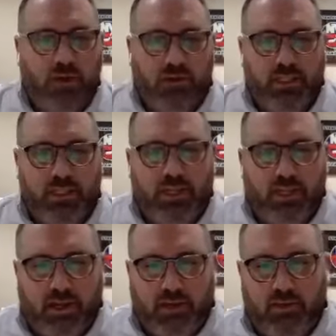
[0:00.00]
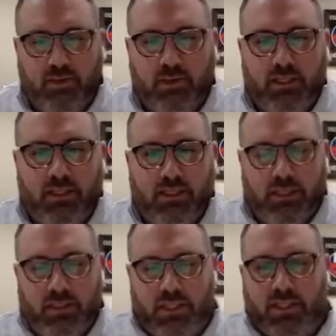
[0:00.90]
we are TEL
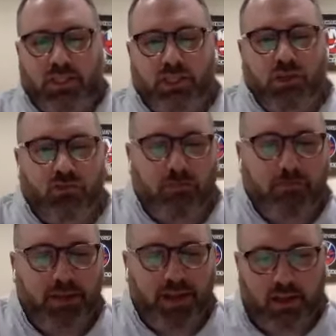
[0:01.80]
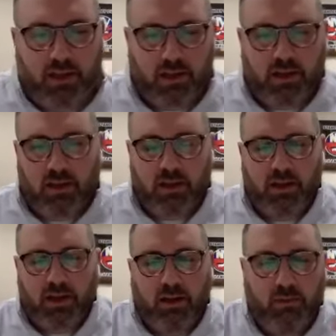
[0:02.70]
discussion group B
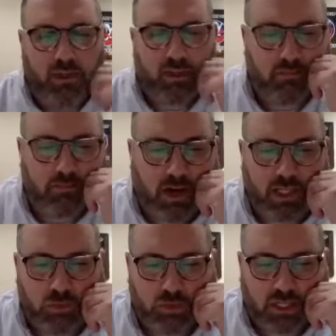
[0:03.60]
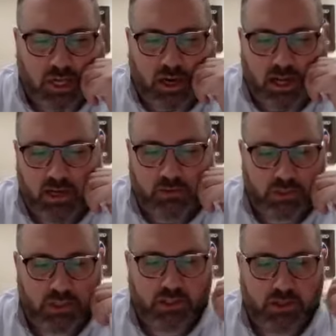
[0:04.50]
with module 9. I'm
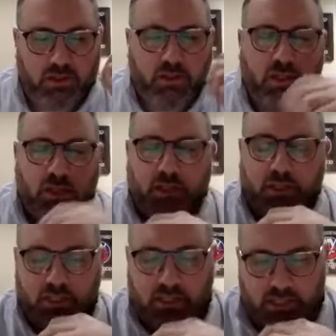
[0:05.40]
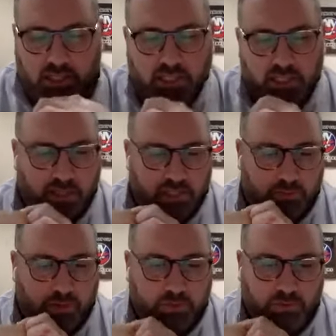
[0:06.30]
just going to discuss the
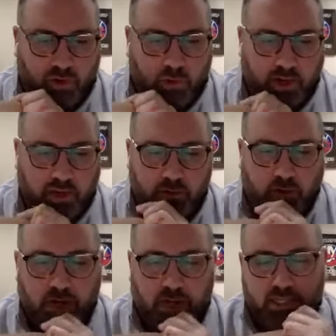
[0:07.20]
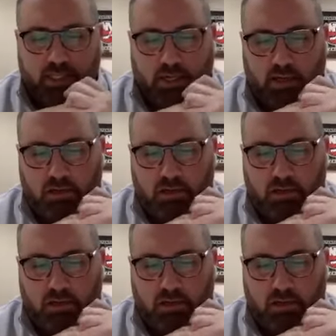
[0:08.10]
discussion prompts real quick. One is